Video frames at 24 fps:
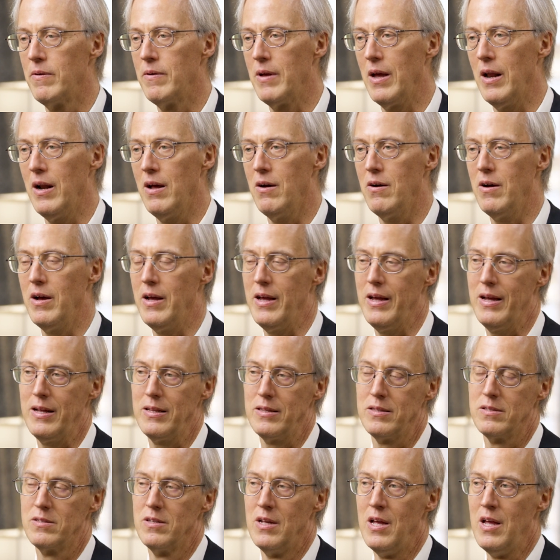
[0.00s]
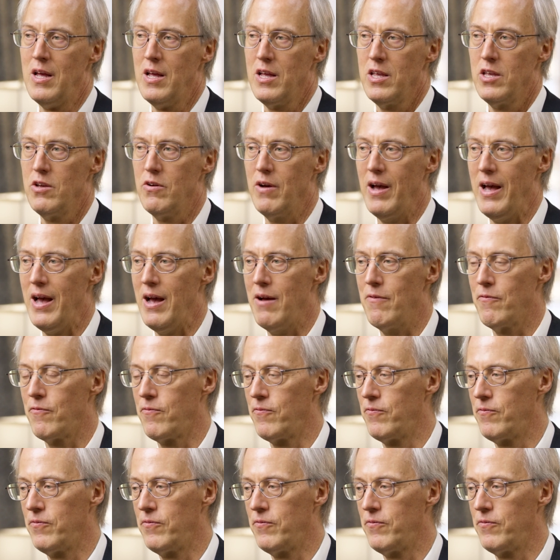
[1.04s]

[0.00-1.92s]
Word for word: you know, and you have